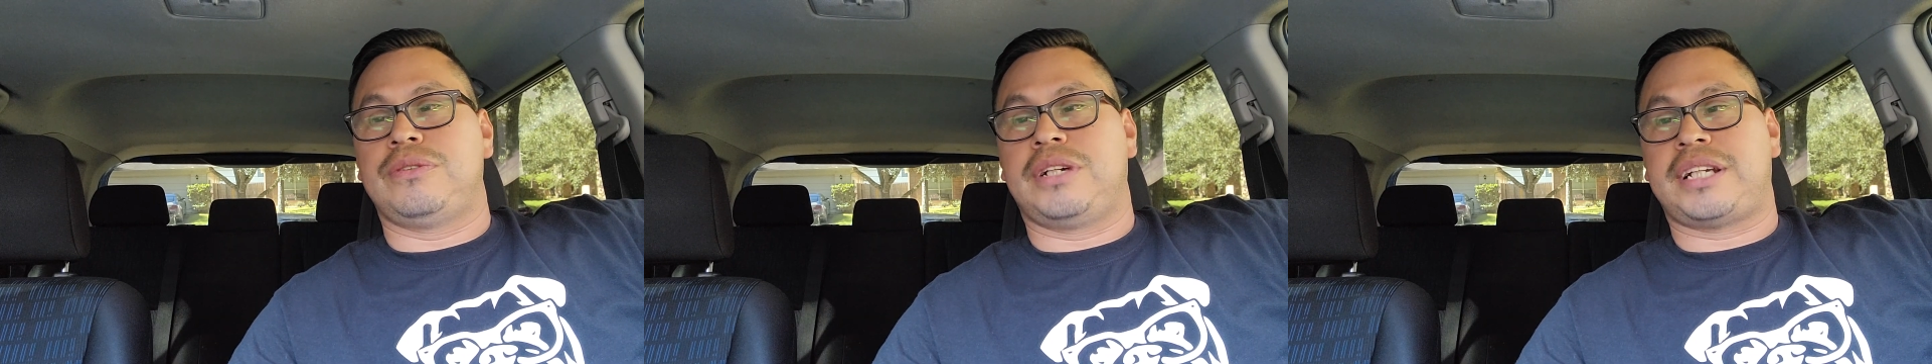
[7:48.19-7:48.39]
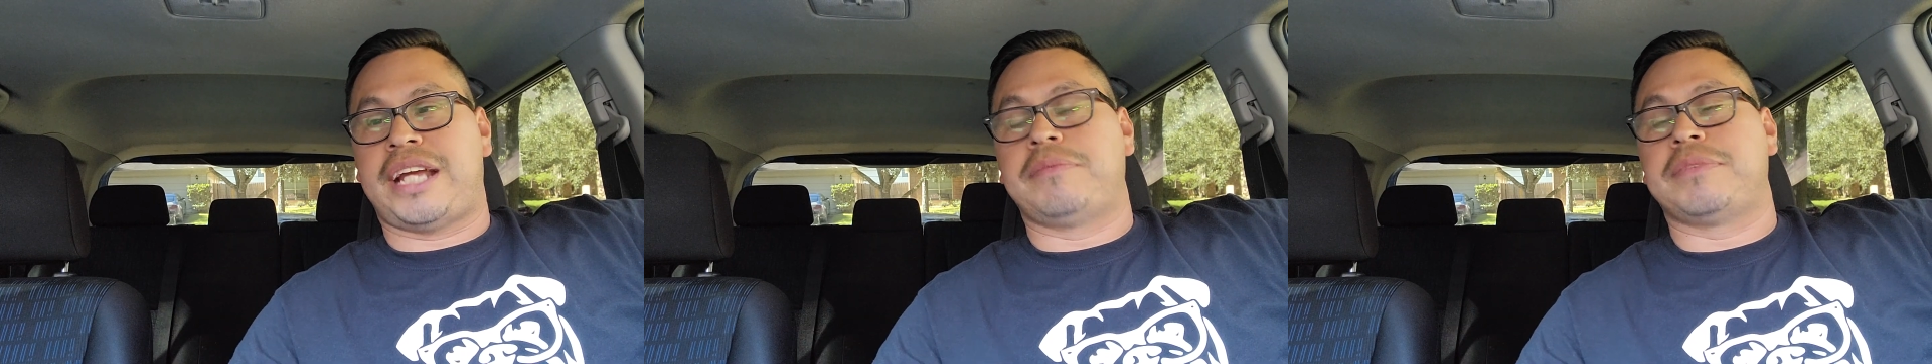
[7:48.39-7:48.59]

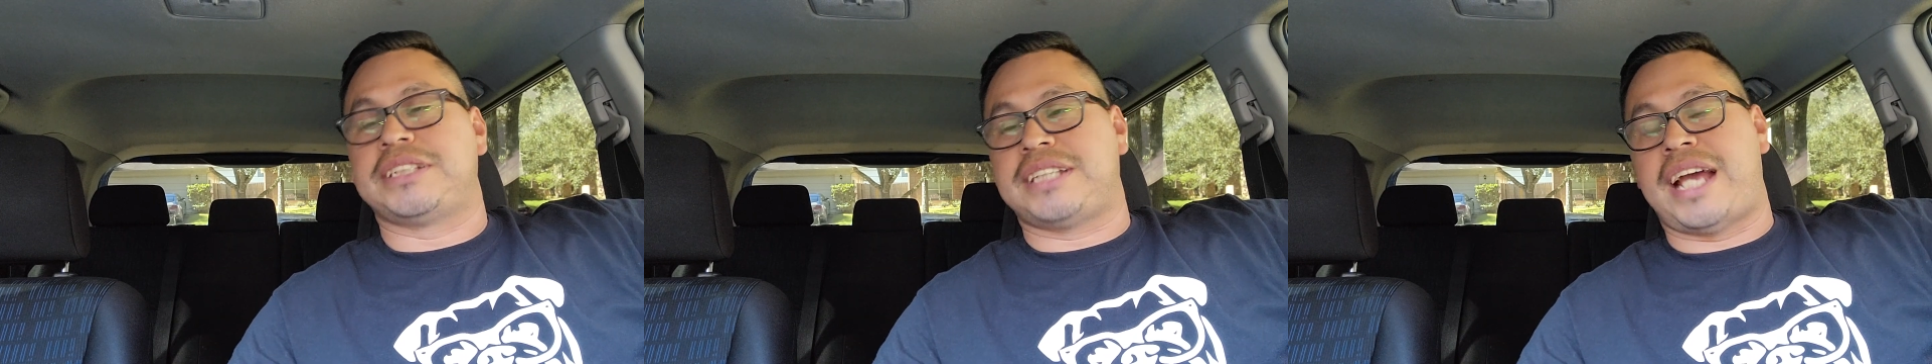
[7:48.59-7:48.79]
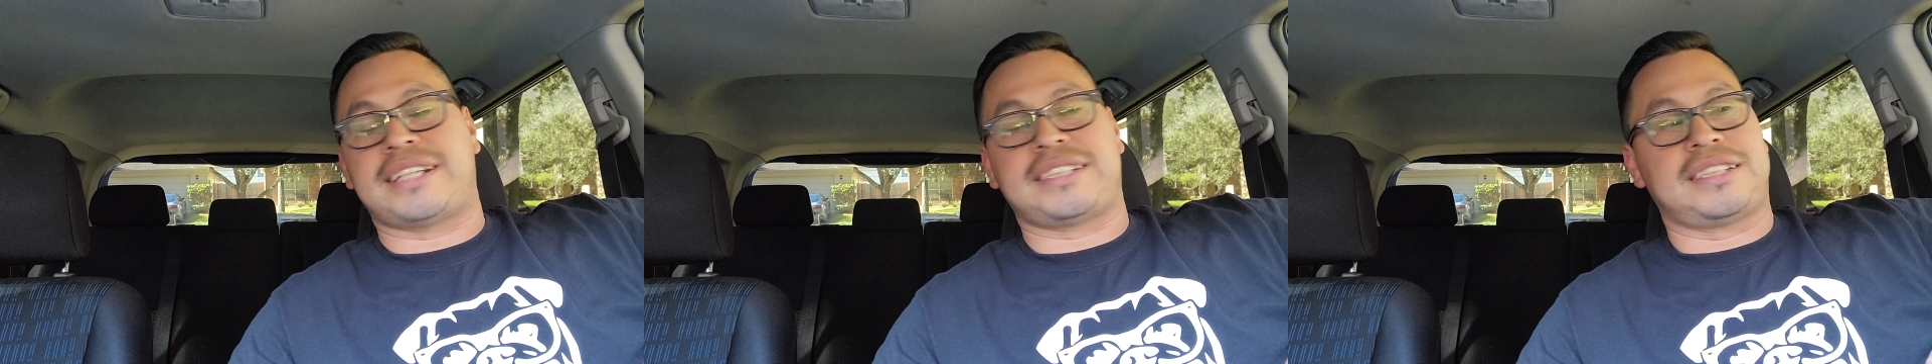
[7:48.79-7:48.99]
came to
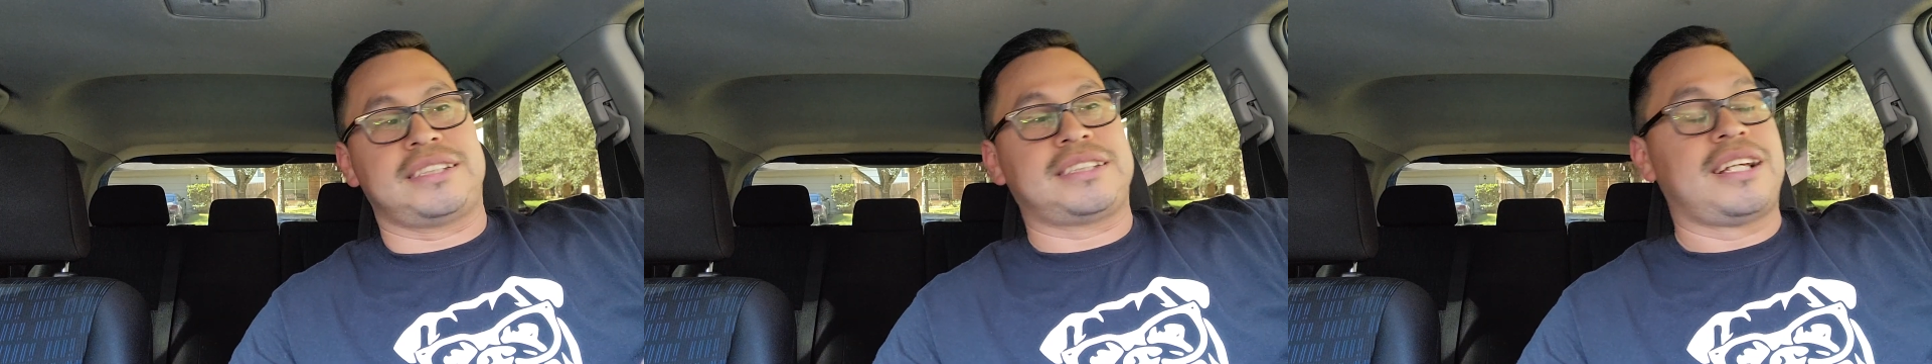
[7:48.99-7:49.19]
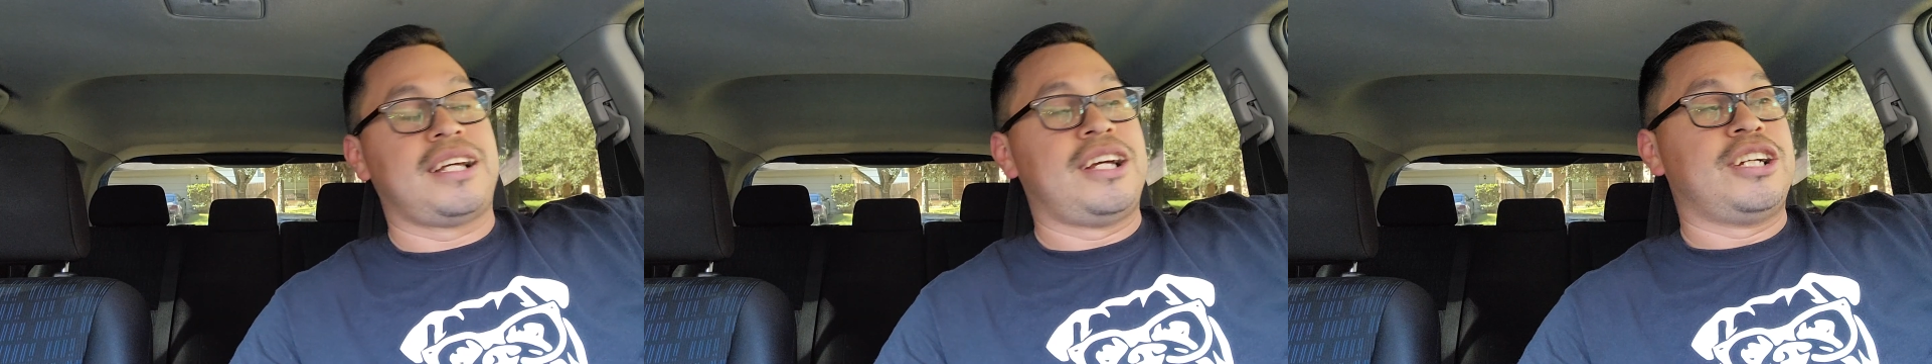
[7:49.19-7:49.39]

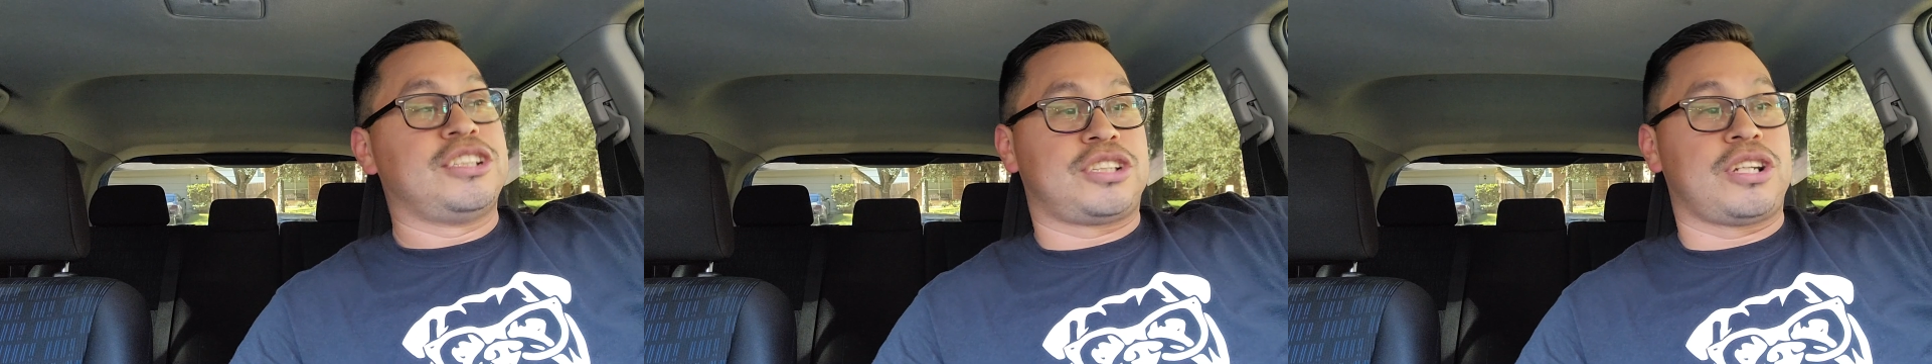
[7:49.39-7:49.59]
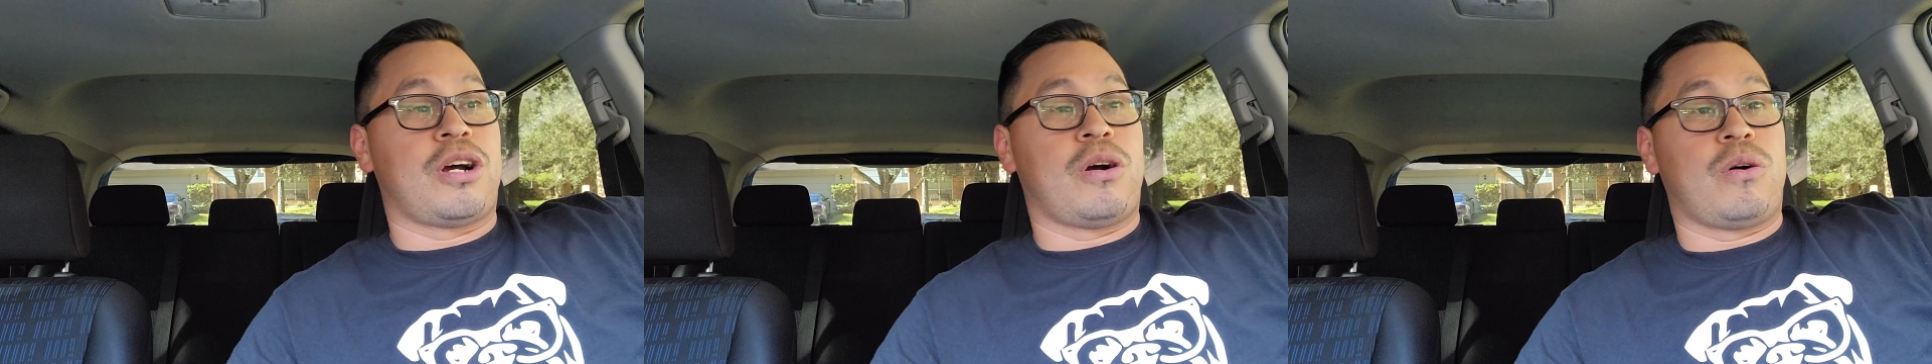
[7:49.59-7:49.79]
Texas.
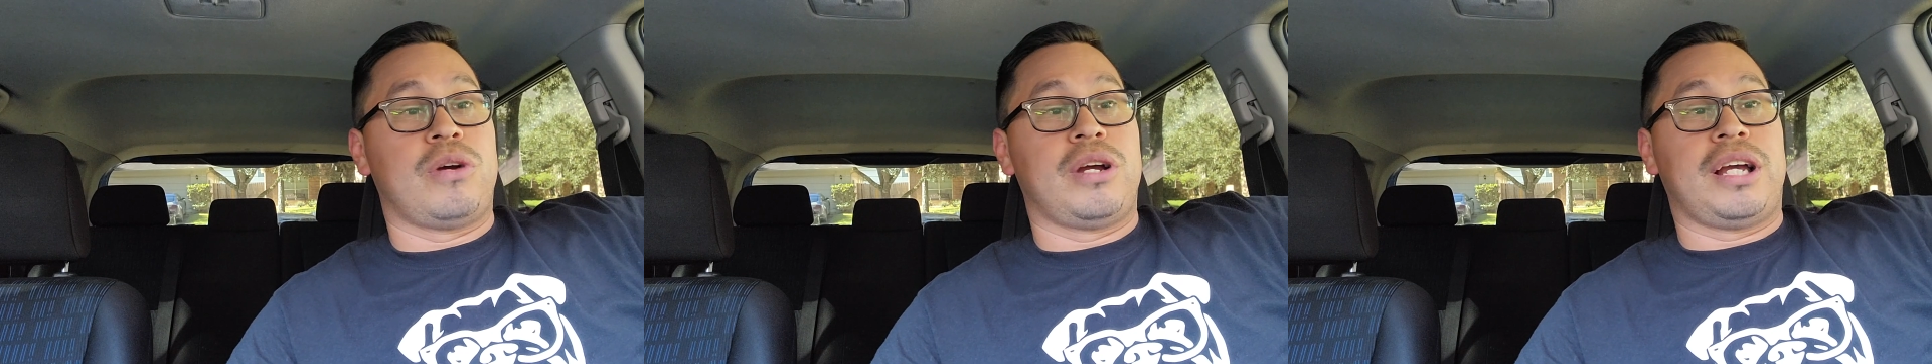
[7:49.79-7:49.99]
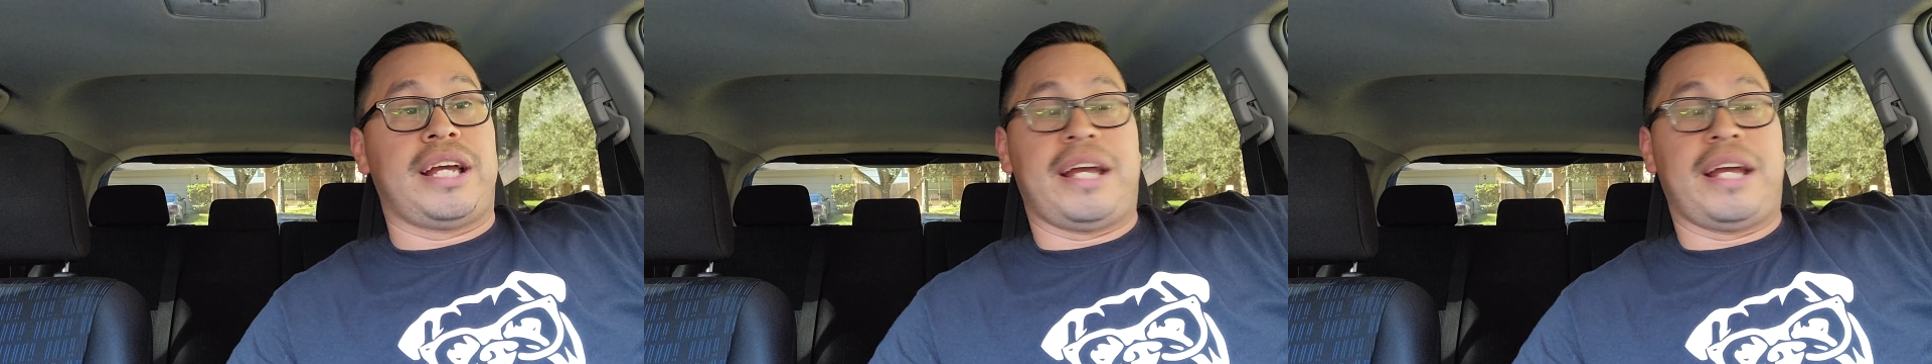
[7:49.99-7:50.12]
So